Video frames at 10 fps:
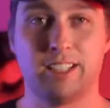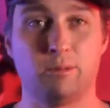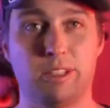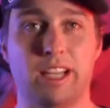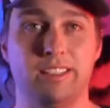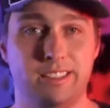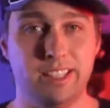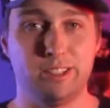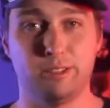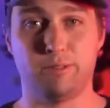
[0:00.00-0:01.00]
When I
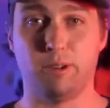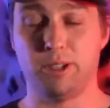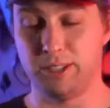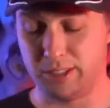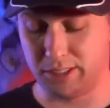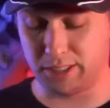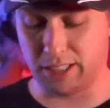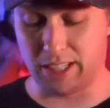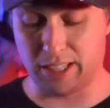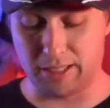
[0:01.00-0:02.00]
need to focus,
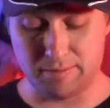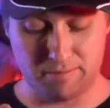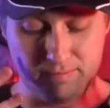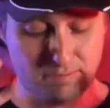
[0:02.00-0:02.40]
not